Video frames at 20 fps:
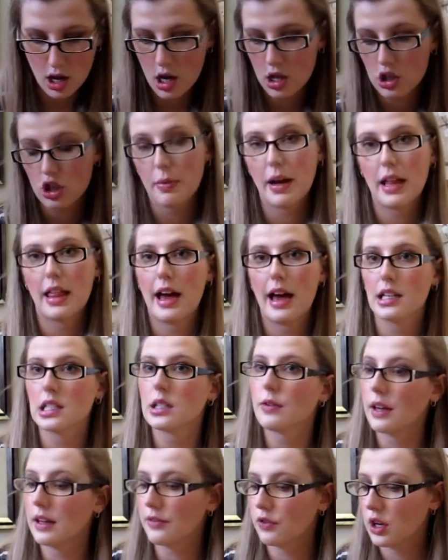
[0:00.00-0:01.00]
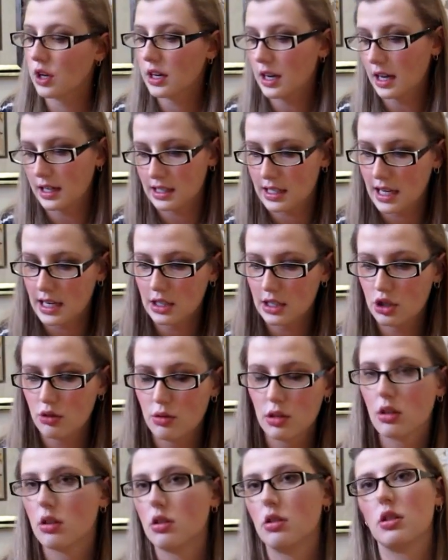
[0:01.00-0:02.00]
So my last favorite, I decided to
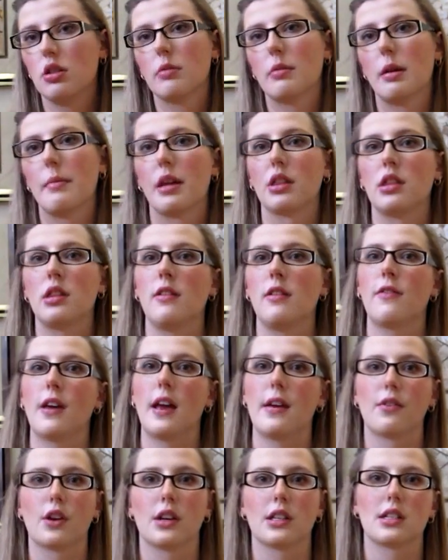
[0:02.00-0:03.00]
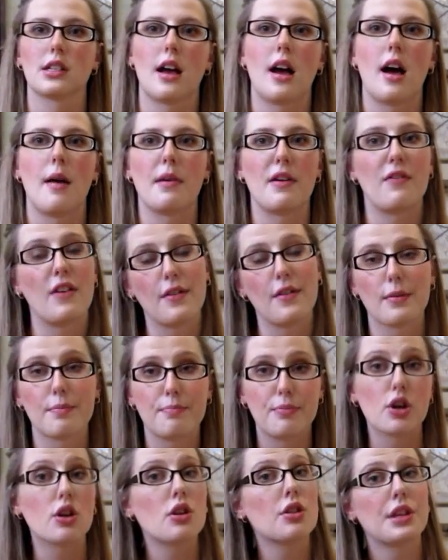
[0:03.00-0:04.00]
include in my monthly favorites my favorite
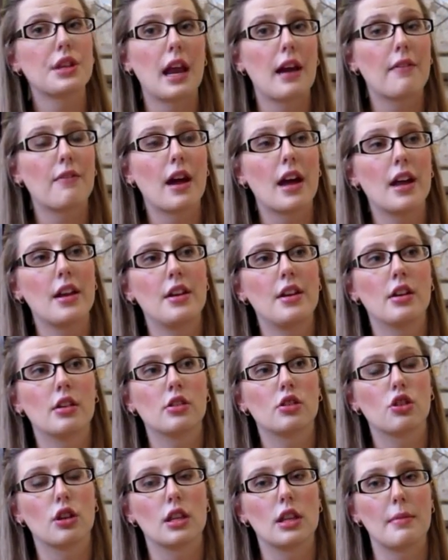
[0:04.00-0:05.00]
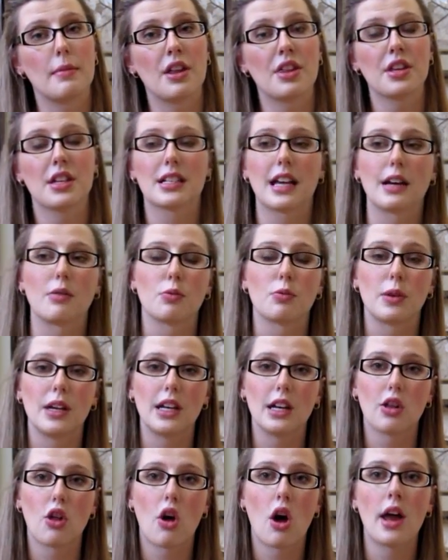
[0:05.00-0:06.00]
book that I've read during the month, because I
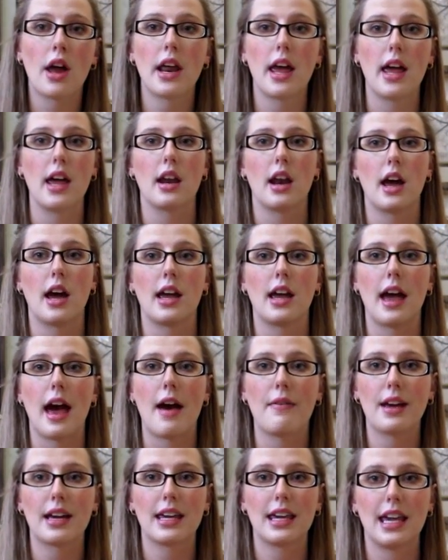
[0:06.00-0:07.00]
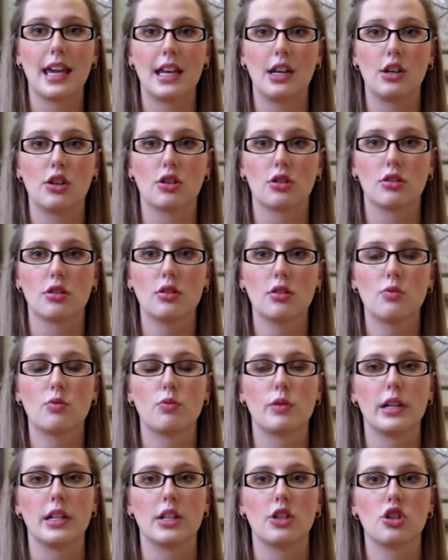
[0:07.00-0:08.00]
read a lot, and I have a Kindle,
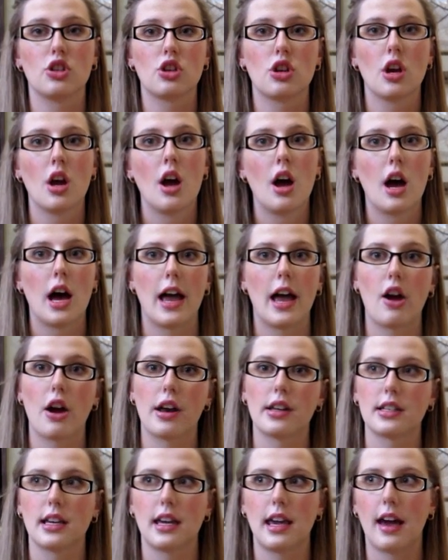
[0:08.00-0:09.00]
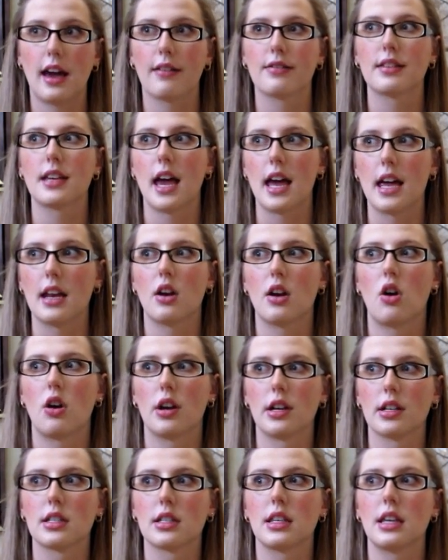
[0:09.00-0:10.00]
which I got as a gift, and
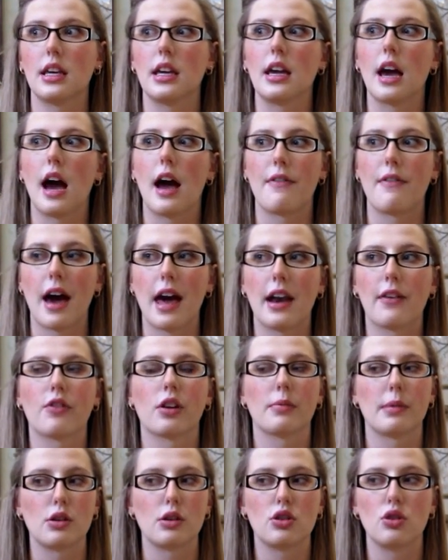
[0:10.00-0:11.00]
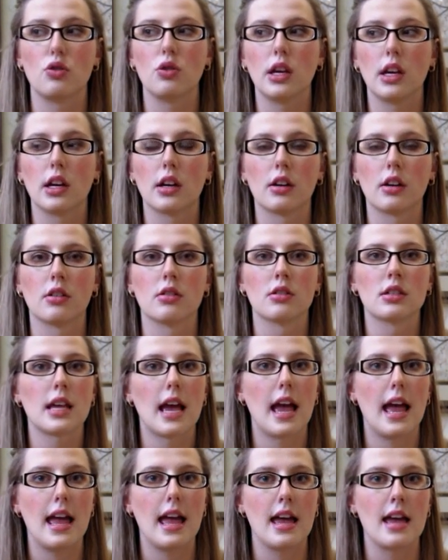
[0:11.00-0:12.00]
honestly, I've had it for about 2 years,
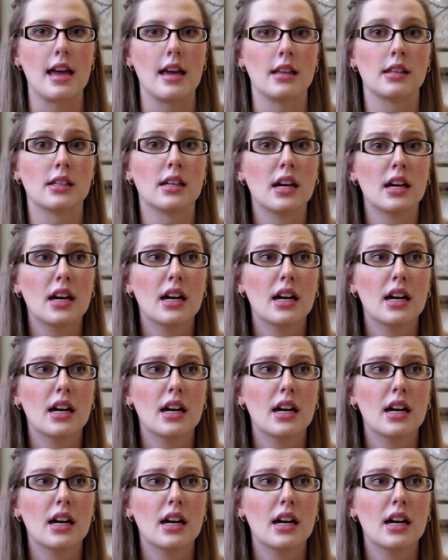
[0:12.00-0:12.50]
and